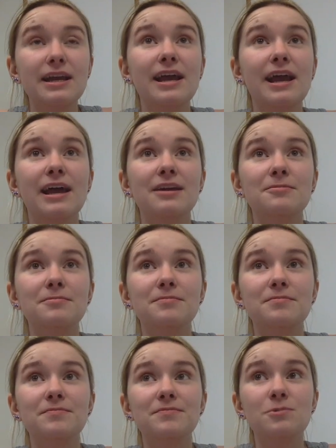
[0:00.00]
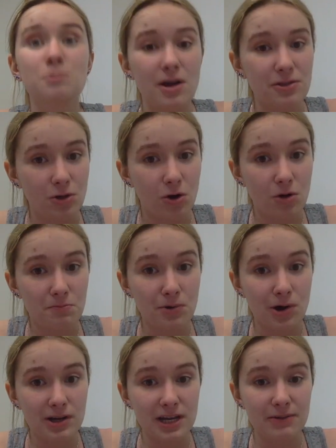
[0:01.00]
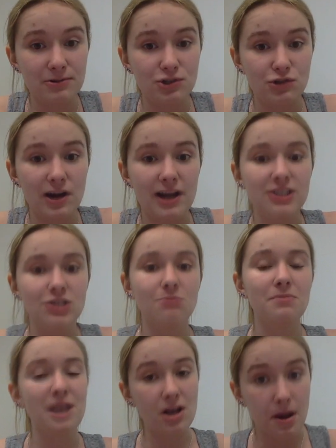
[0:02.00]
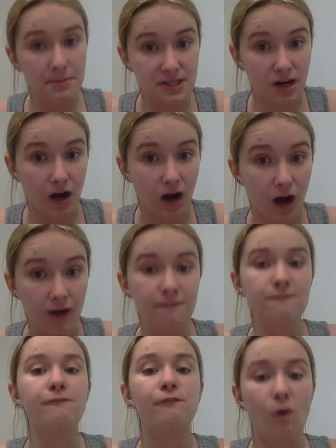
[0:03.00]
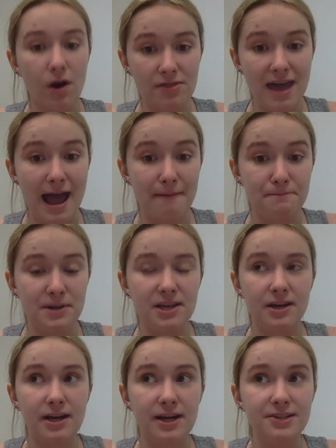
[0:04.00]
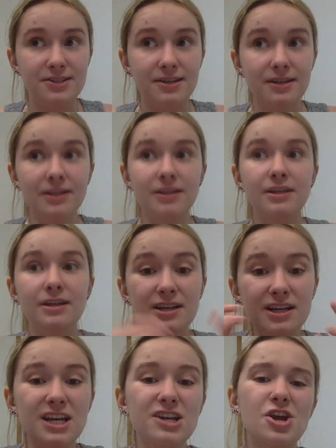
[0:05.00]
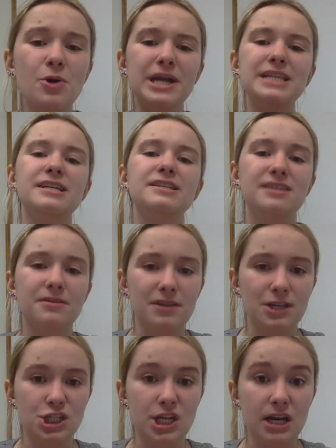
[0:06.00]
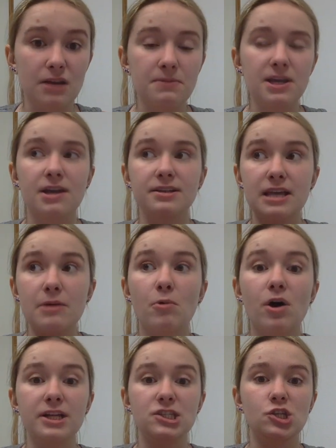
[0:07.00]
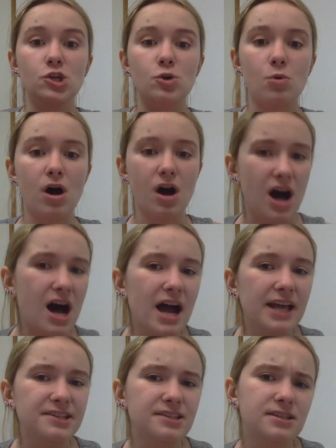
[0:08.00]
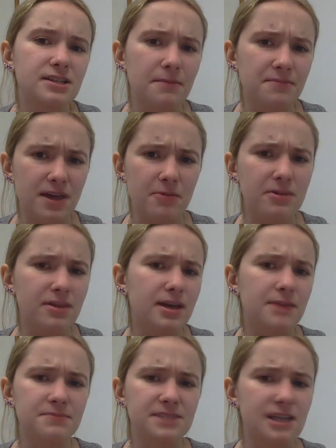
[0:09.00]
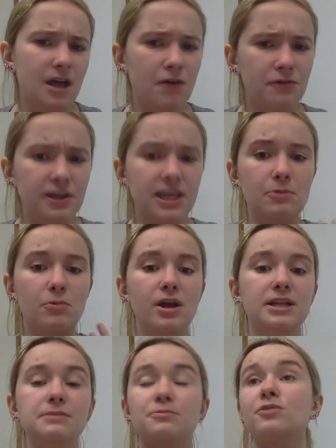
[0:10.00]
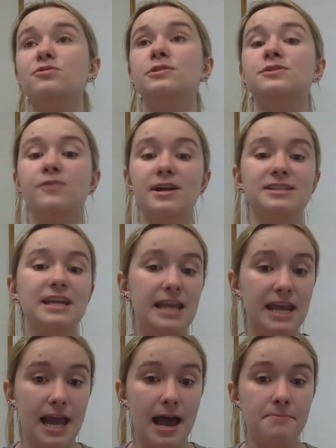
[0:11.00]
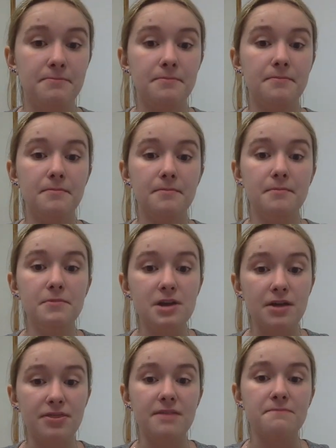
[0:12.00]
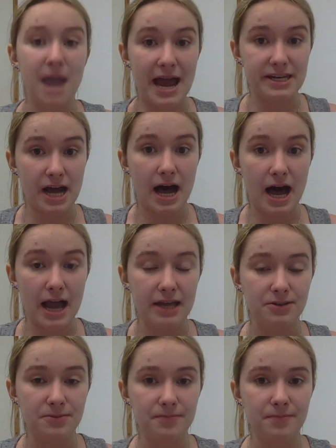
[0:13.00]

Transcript: and throughout the whole book, he was trying to make up to her for that because he knew he did something shitty because he wanted to hide something within himself. Like he wanted to prove to his friends that he had nothing bad to hide.